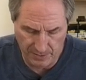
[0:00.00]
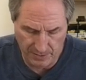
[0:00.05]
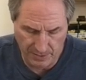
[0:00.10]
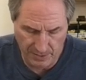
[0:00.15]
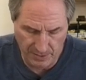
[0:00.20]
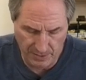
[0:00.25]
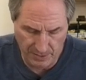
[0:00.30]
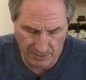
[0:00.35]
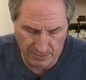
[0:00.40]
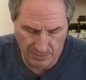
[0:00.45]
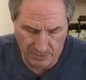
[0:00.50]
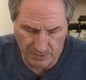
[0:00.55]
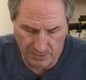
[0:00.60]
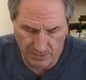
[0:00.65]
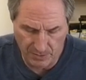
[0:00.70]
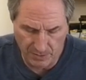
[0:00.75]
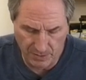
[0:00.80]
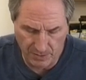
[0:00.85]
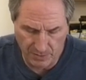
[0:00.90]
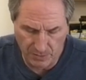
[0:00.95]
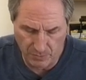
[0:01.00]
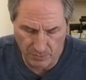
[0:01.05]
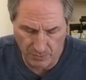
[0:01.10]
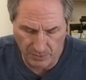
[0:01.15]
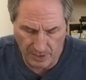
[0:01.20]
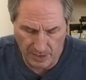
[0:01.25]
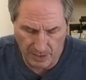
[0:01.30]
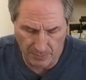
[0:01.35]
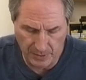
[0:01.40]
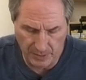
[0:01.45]
uh, you will
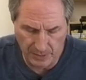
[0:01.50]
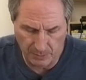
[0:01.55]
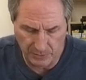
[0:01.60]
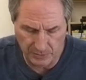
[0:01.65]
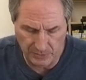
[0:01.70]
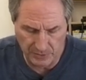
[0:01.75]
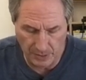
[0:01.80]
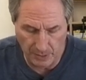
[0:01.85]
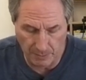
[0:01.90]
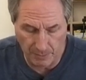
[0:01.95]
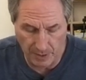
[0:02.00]
not be able to see them.